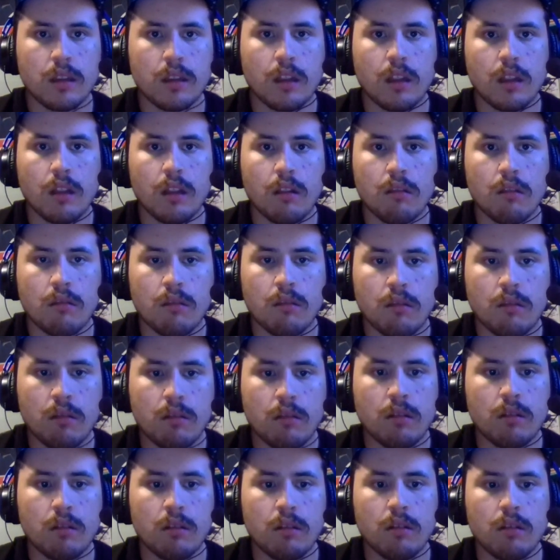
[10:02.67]

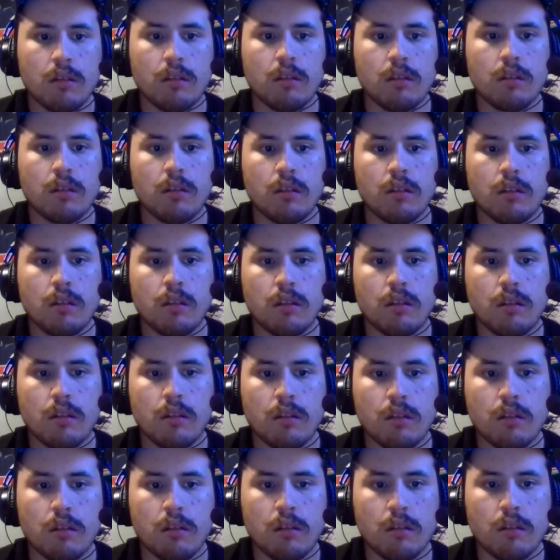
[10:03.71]

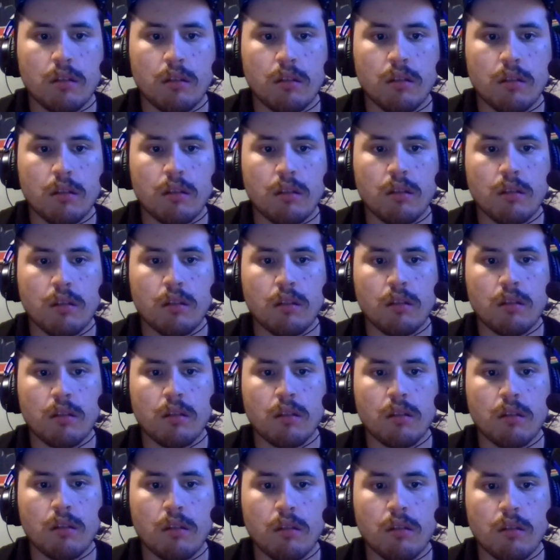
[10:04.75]

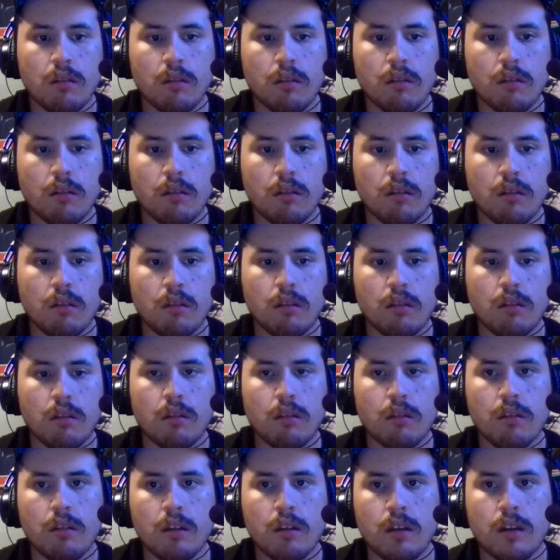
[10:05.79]

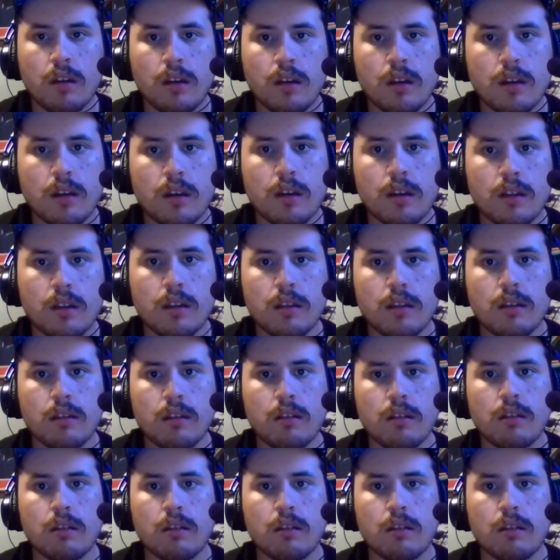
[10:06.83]
[no speech]